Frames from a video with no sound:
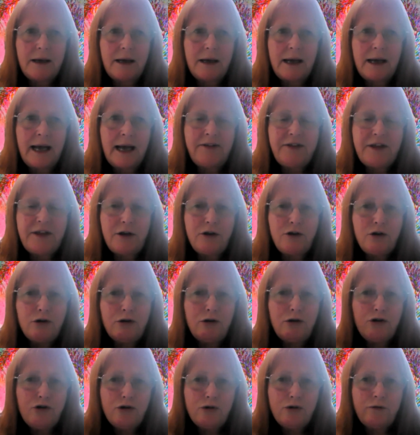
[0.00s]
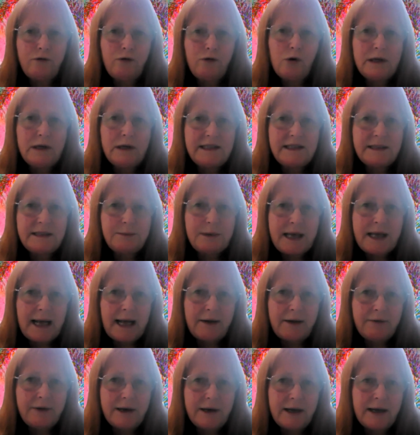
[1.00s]
I had that usual voice we
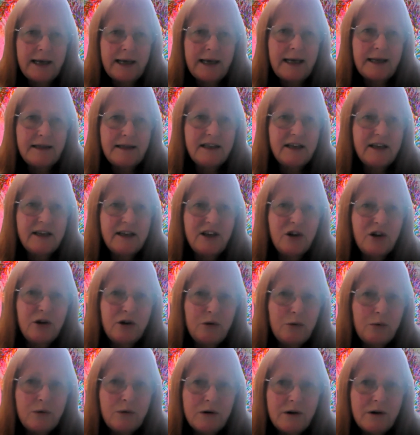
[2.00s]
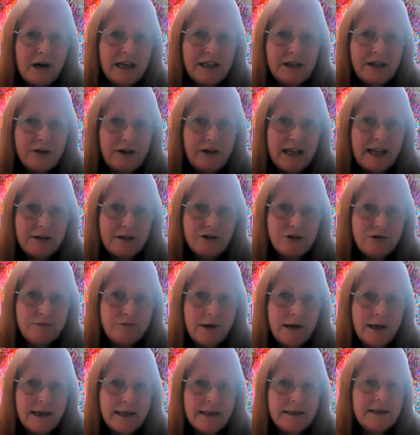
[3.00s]
have in our head going, oh, well, I don't know how to
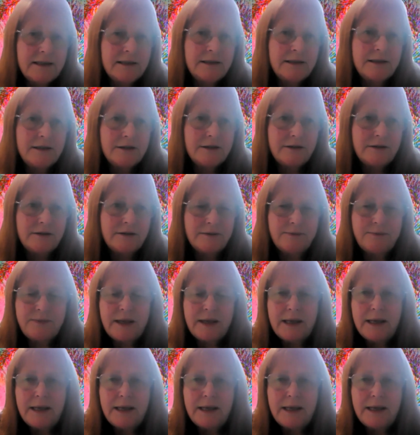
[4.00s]
write. I don't know.